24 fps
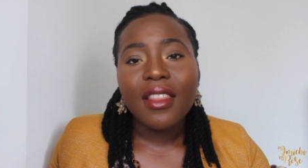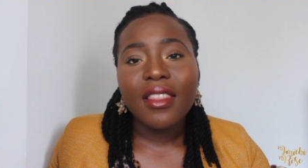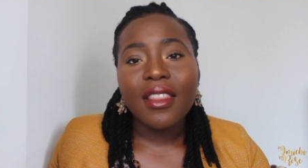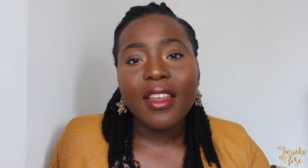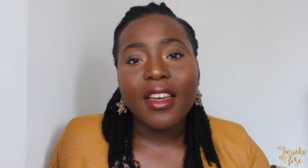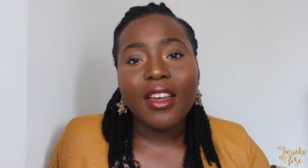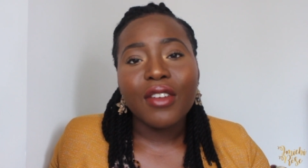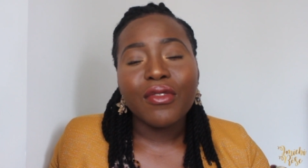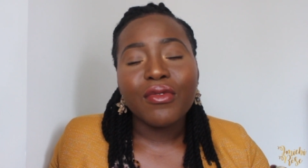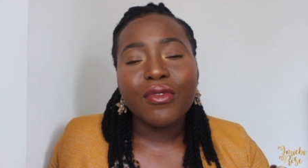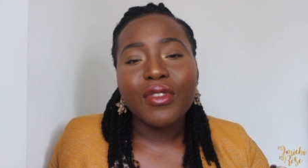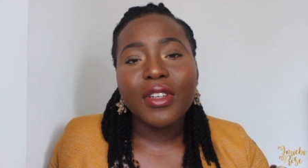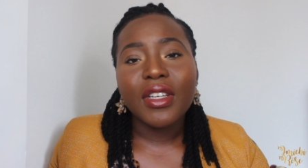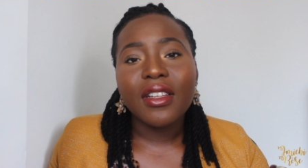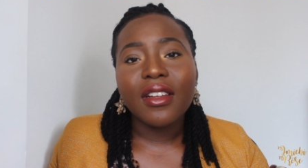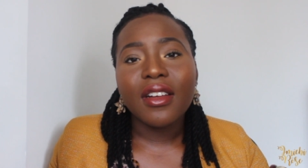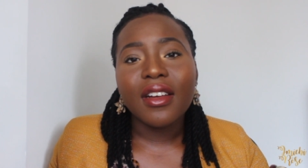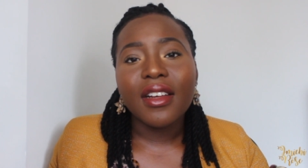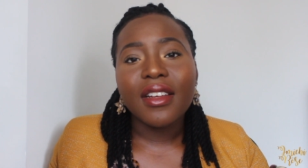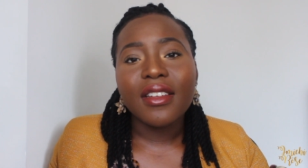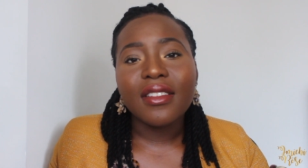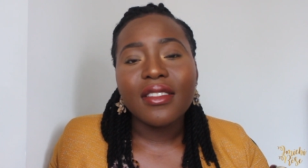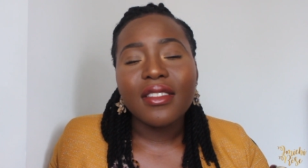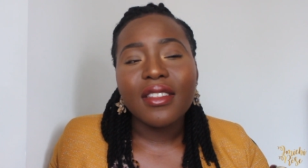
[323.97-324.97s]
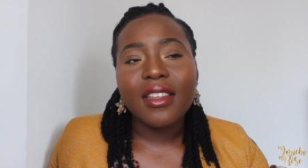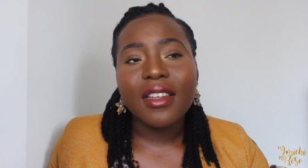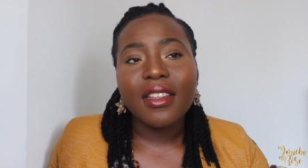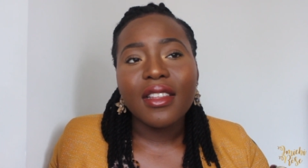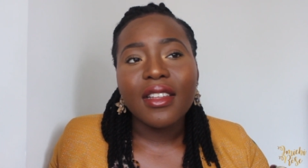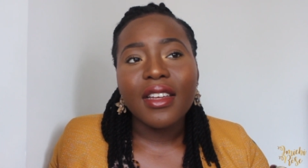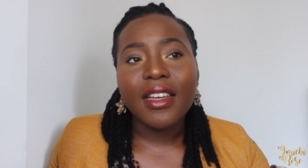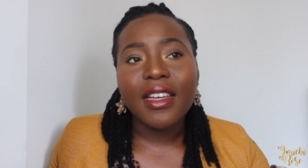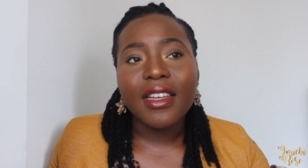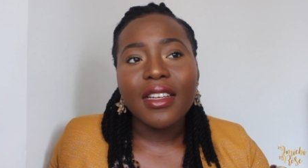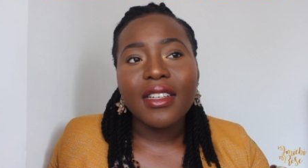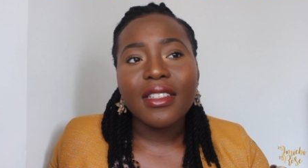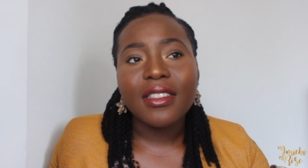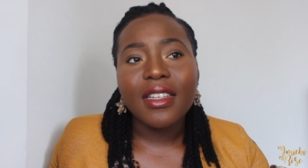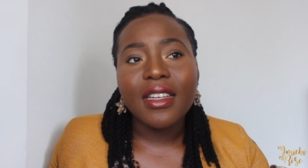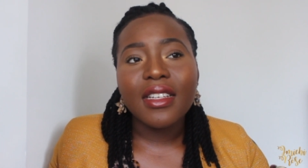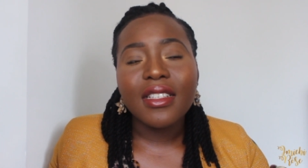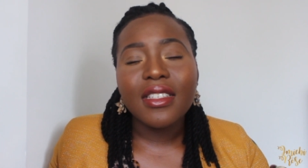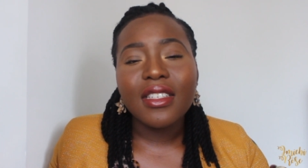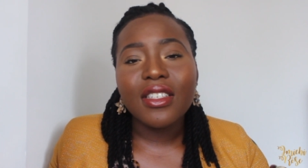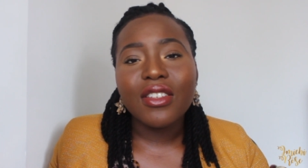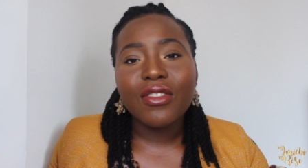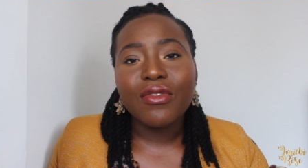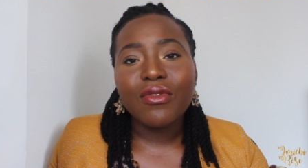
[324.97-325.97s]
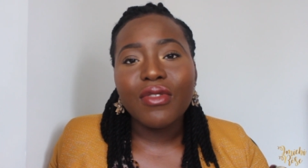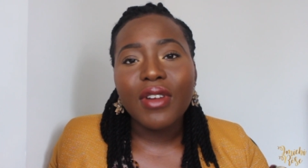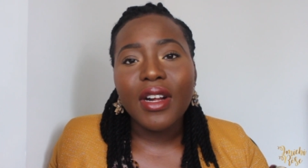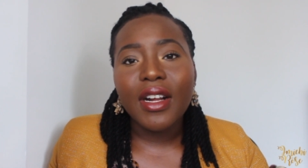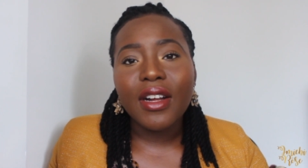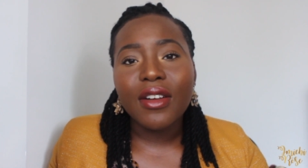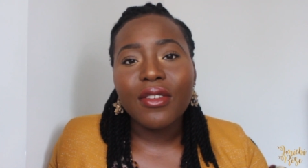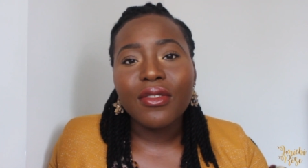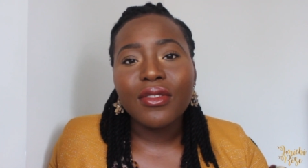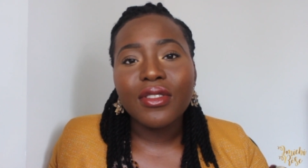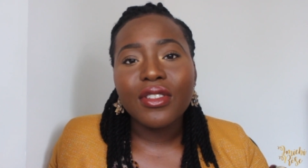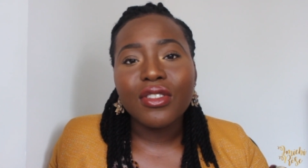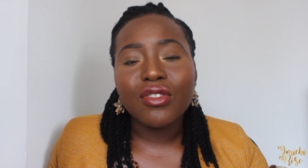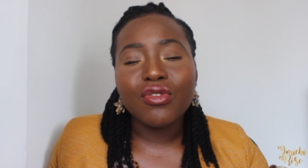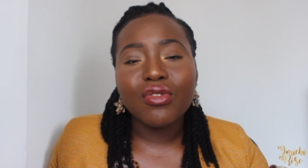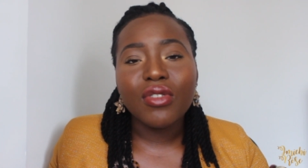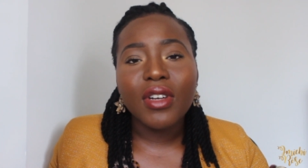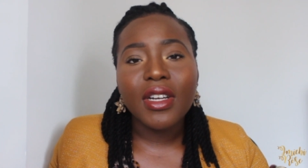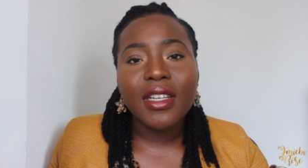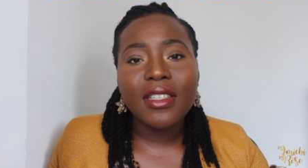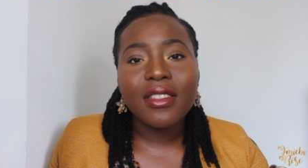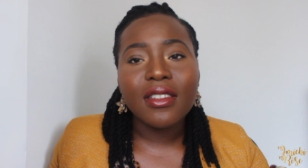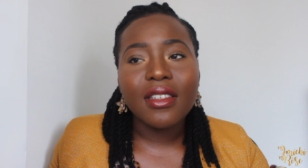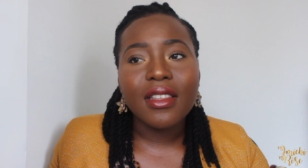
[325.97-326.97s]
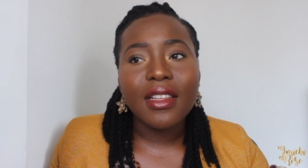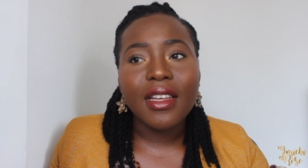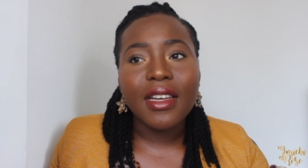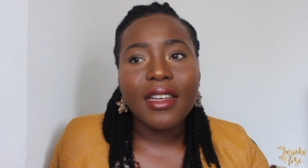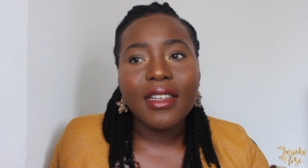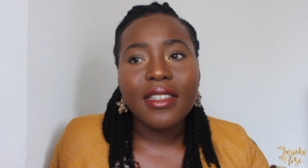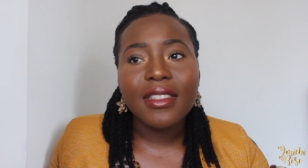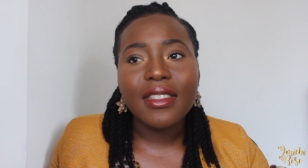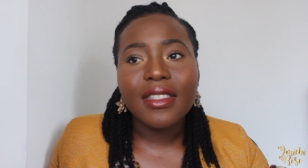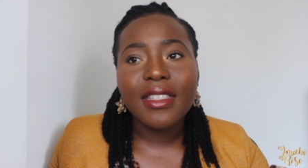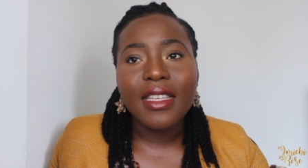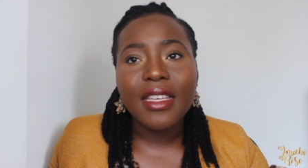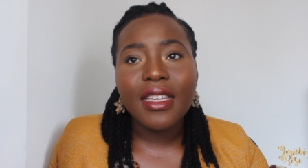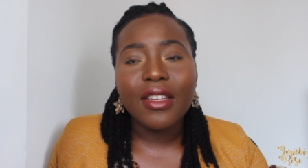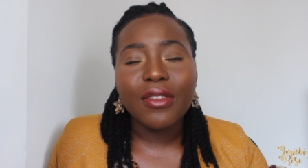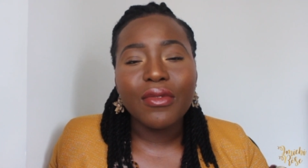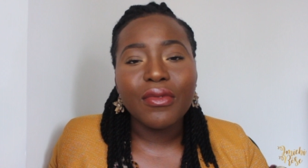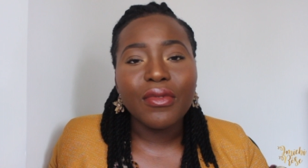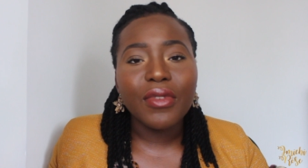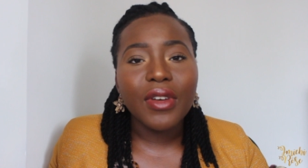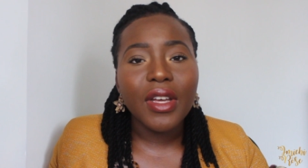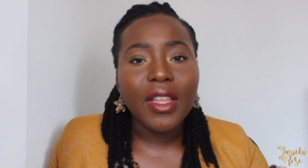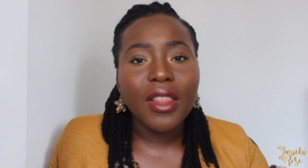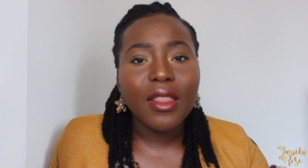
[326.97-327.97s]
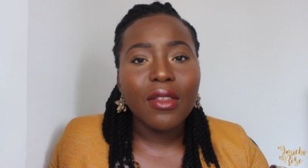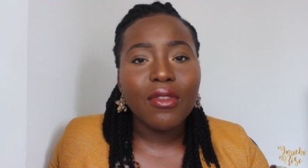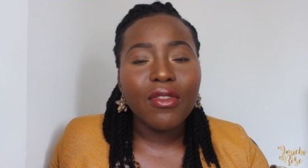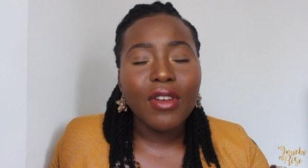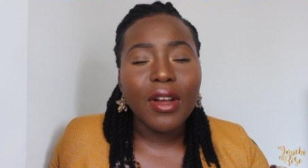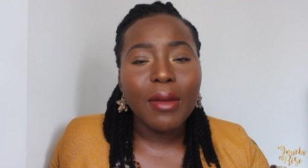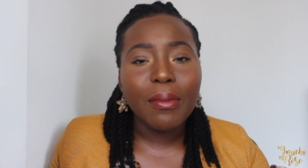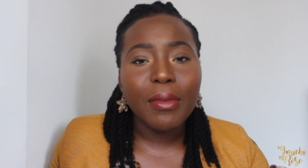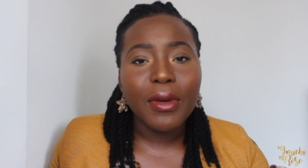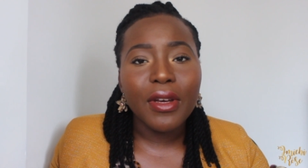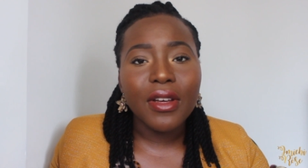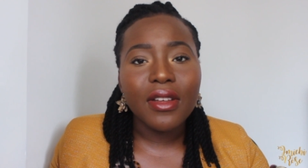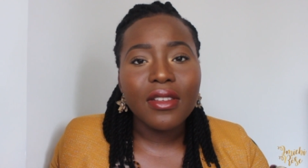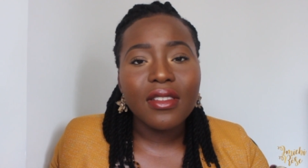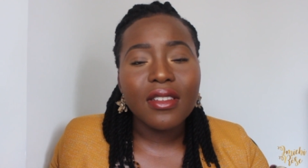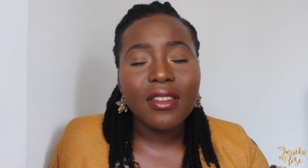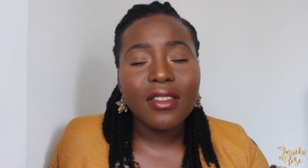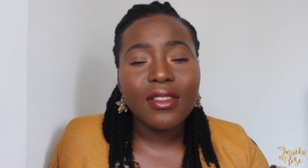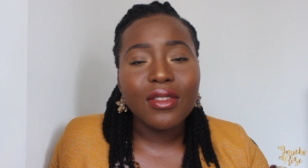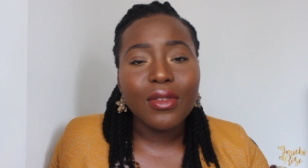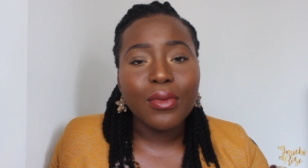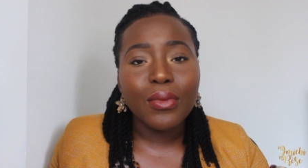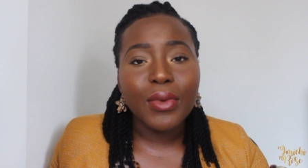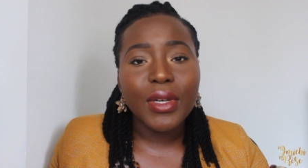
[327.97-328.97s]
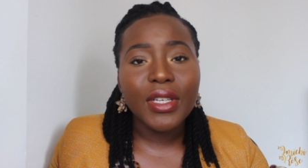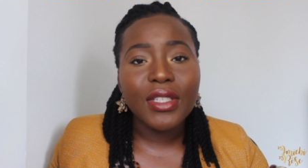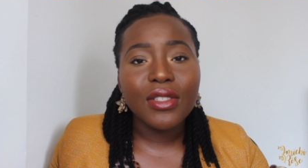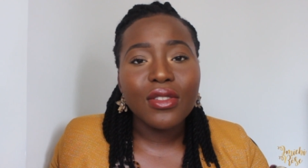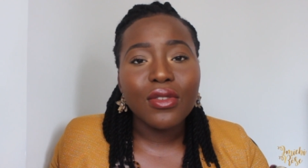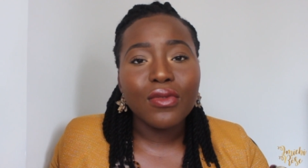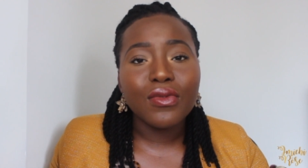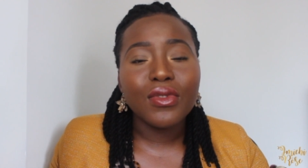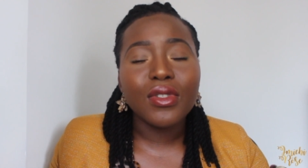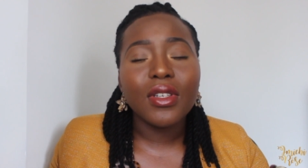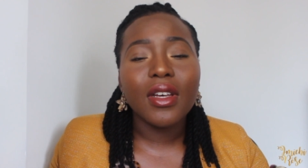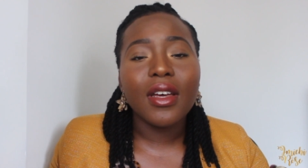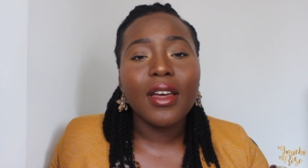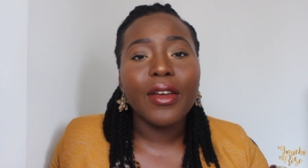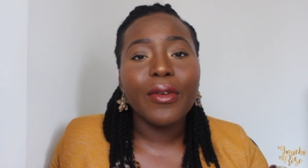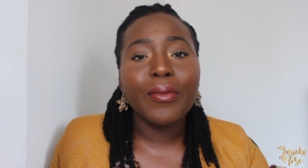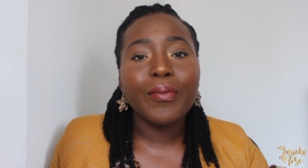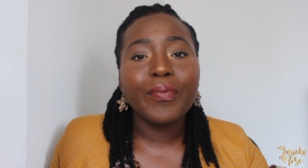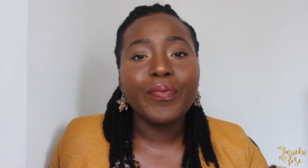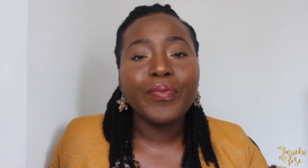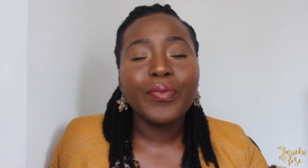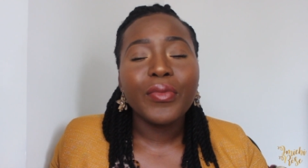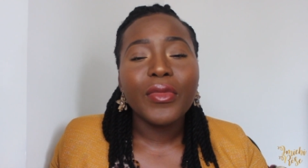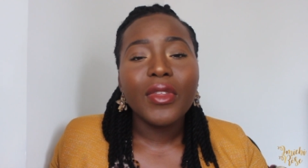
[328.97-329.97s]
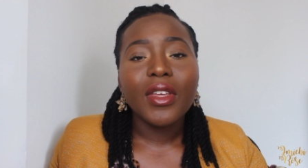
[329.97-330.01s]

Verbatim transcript: that I've realized that like dating around and trying to like seek and find the right person is a waste of time.